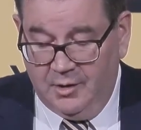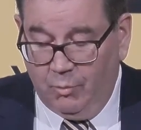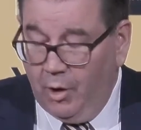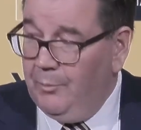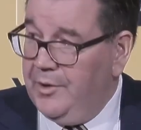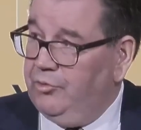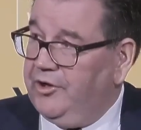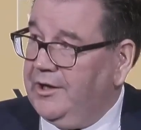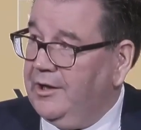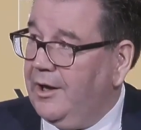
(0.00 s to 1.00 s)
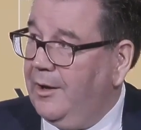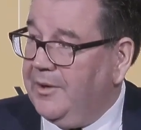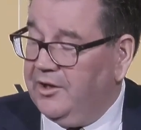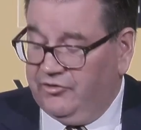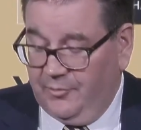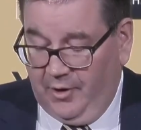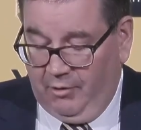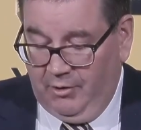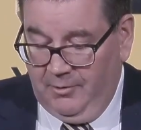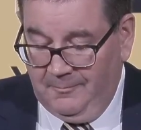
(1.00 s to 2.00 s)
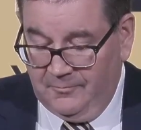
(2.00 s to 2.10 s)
while building a better tomorrow.